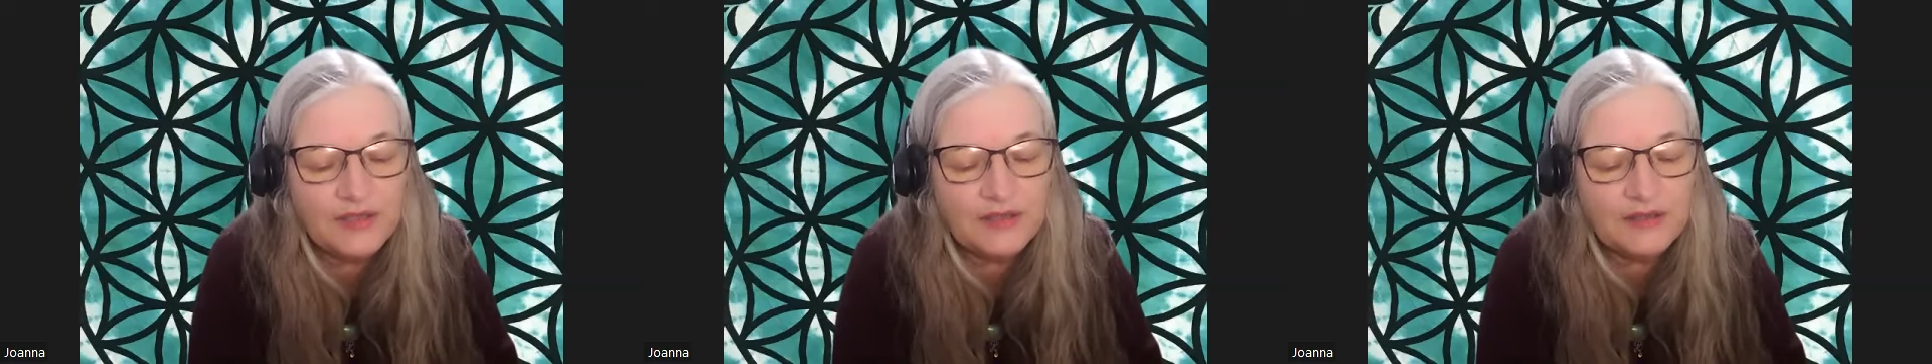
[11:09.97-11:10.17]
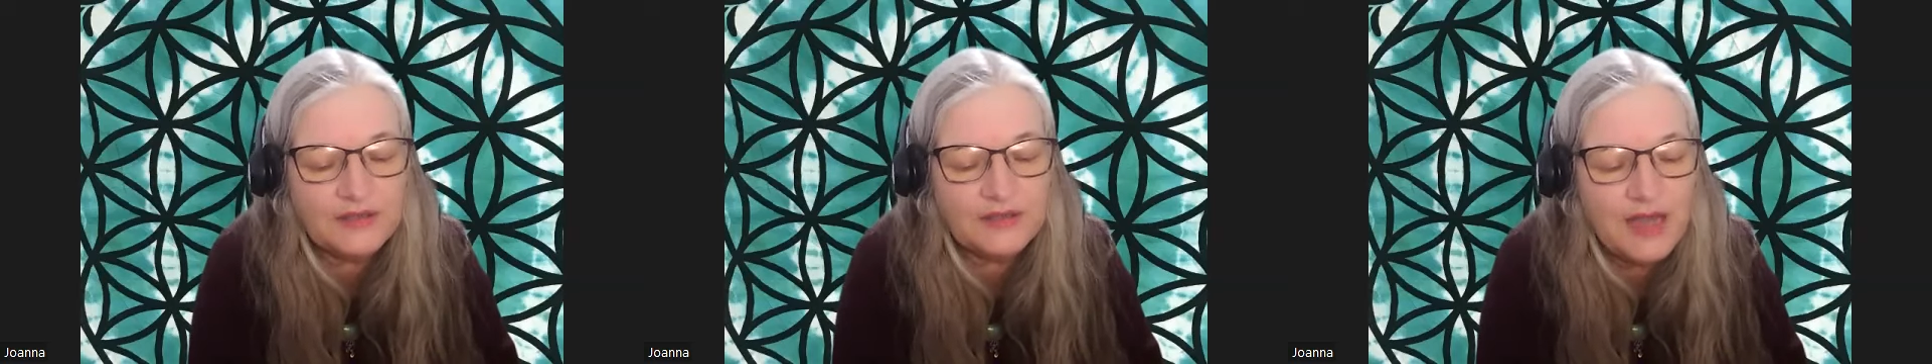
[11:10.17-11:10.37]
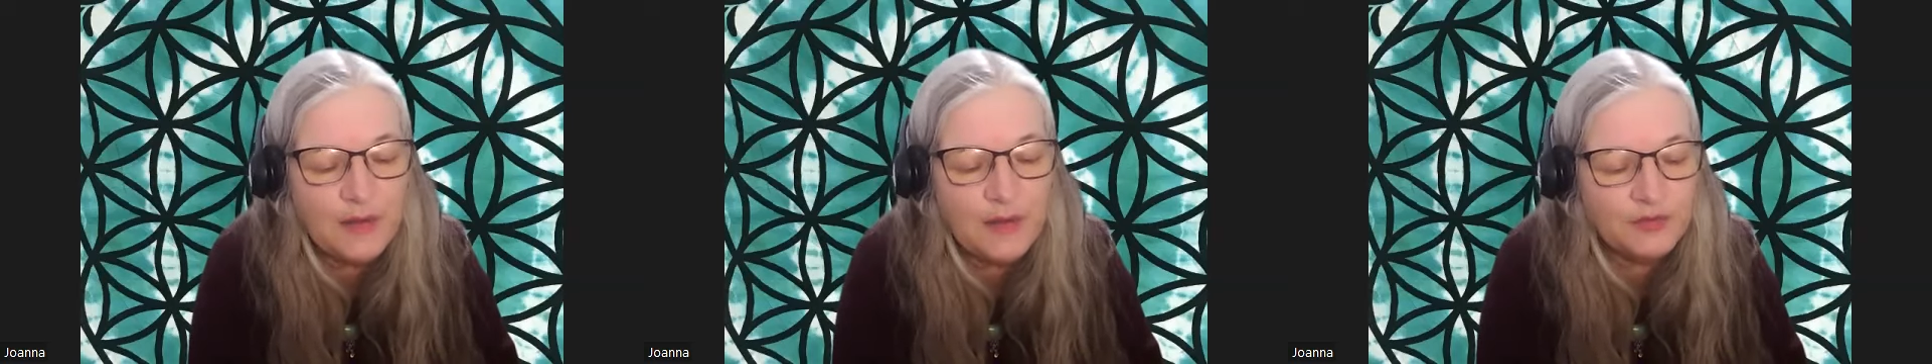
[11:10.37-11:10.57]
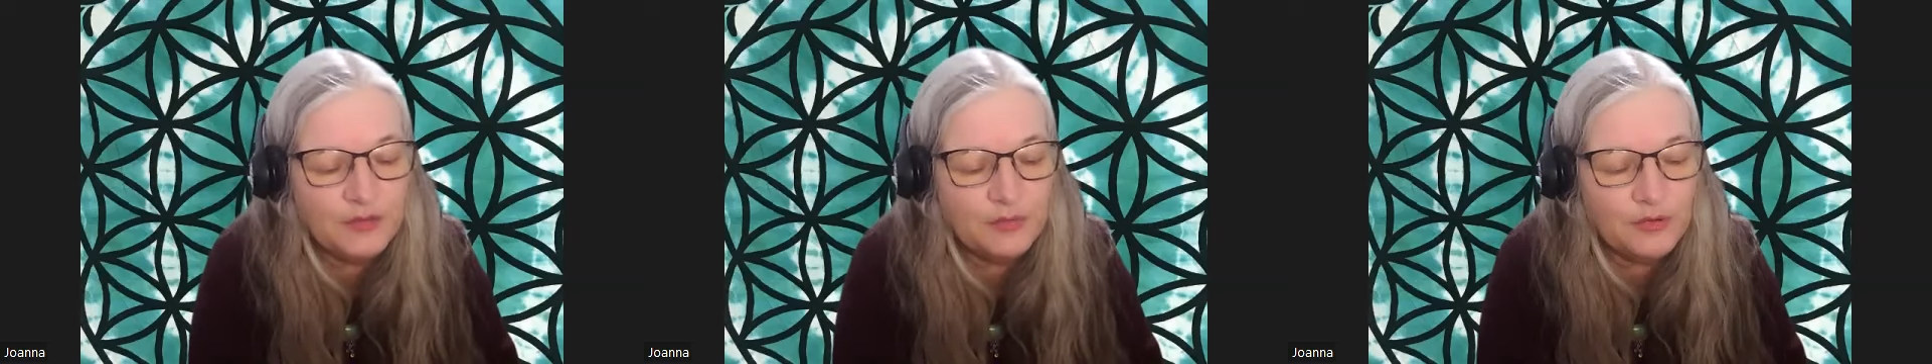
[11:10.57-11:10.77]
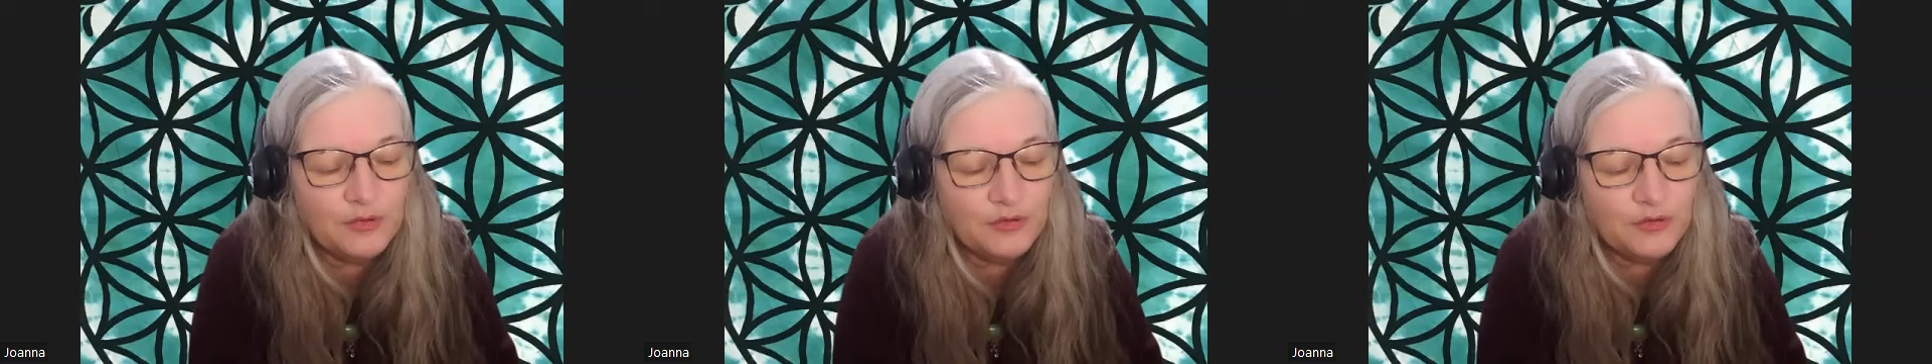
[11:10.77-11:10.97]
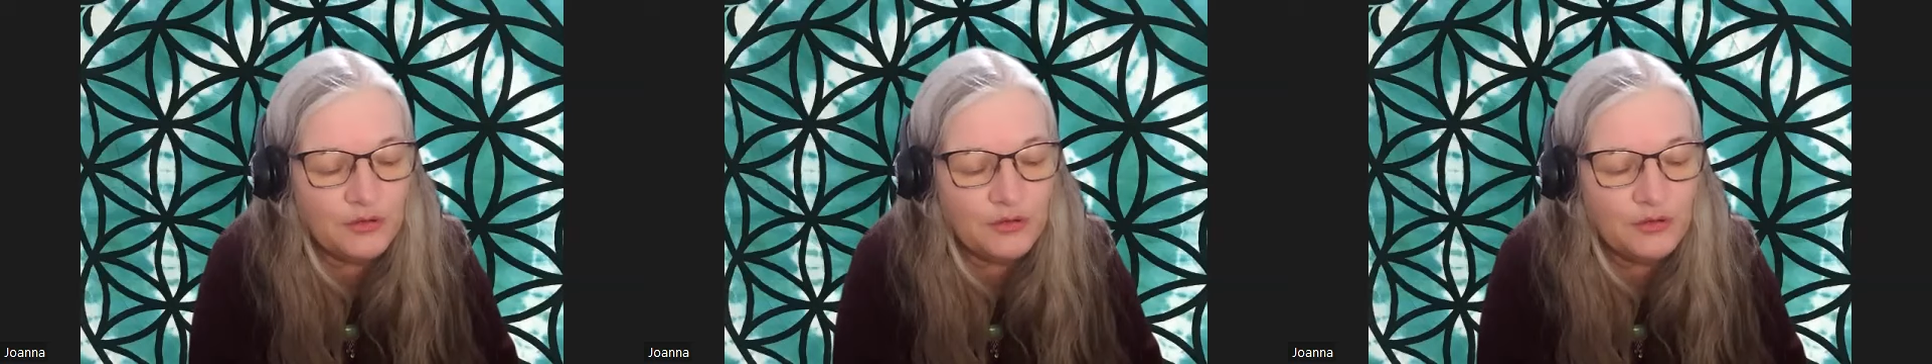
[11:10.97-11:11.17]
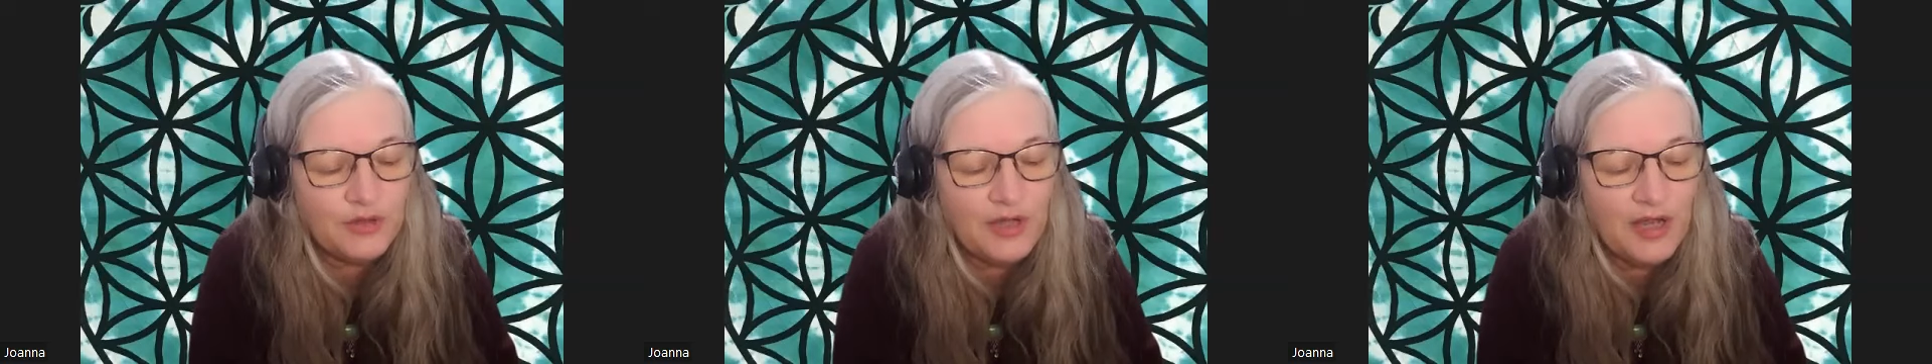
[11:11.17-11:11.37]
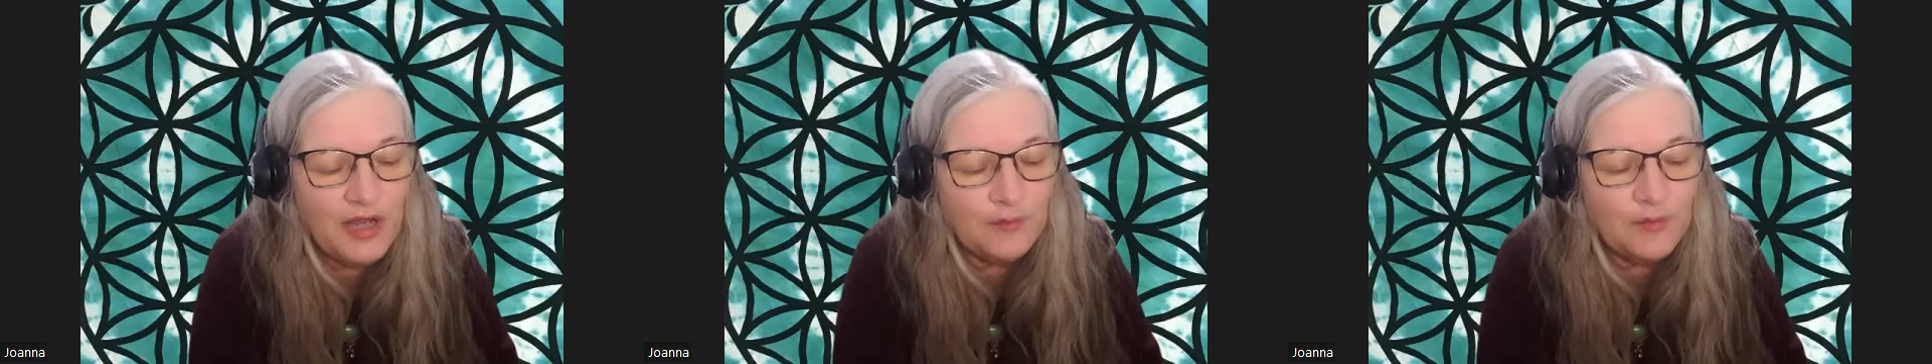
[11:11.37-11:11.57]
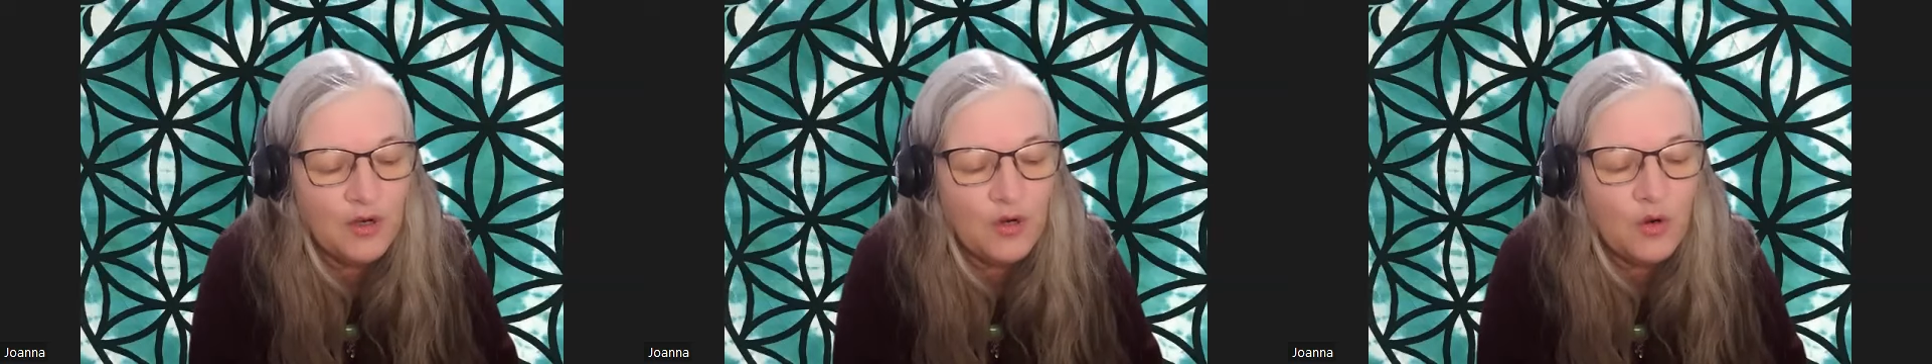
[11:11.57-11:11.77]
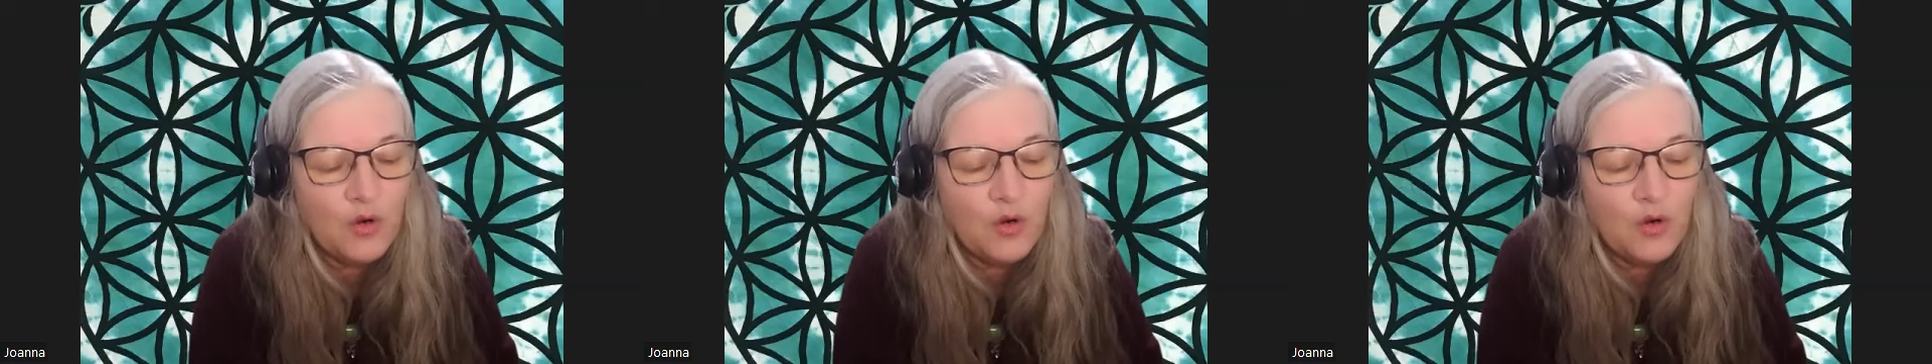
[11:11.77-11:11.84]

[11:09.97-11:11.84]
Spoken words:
acceptable to them,